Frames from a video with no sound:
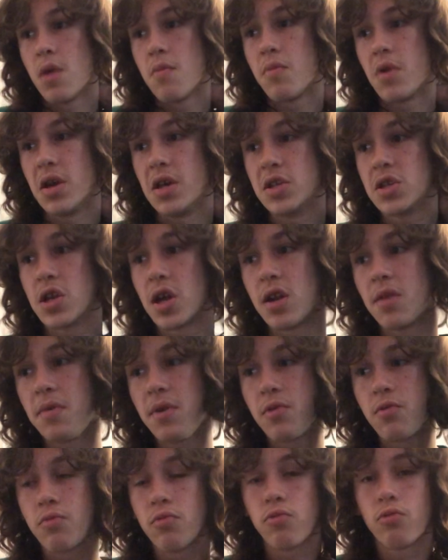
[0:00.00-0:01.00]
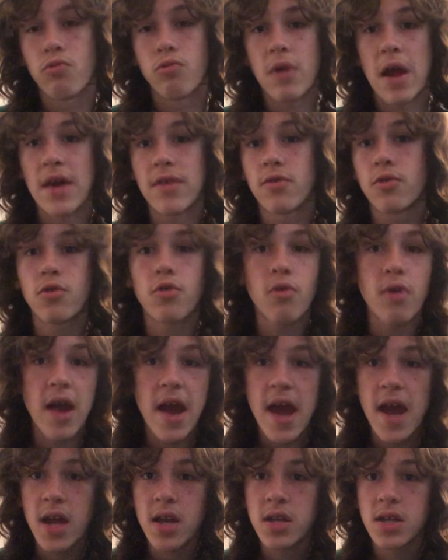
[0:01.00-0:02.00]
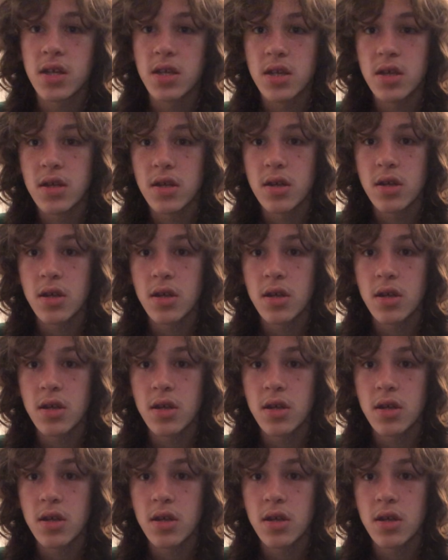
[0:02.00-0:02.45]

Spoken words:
But he's gonna be rather cracked.